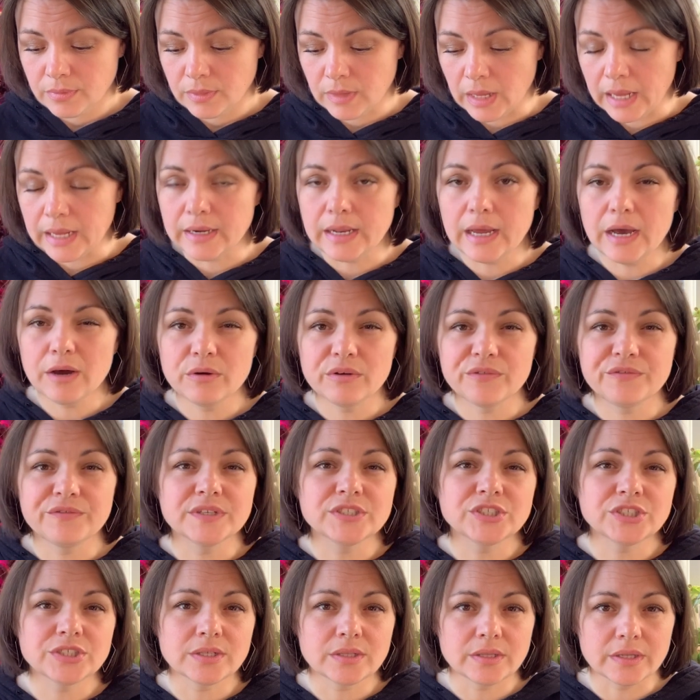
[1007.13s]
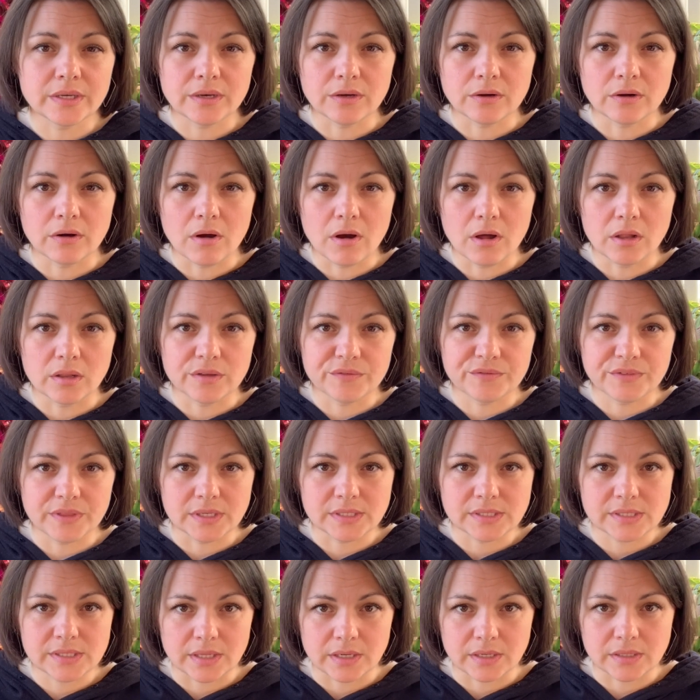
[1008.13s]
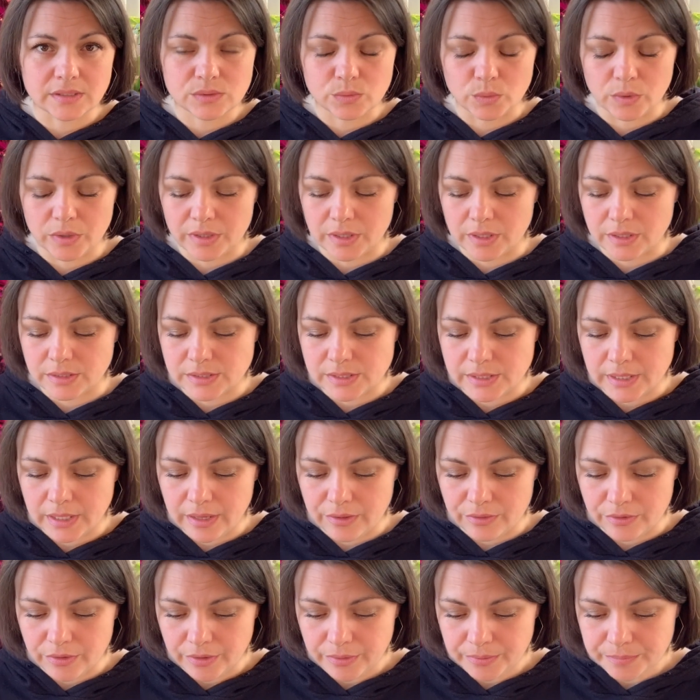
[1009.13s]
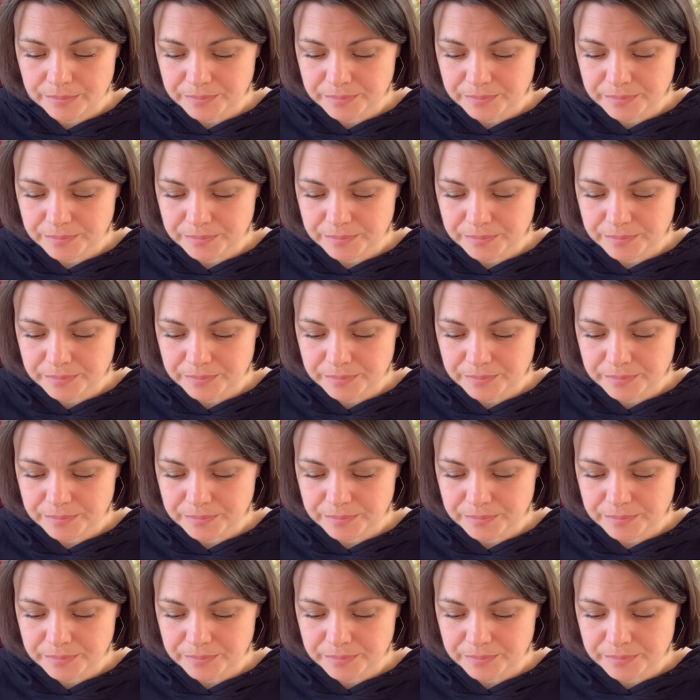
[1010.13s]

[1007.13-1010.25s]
And how efficiently are all of these things working together?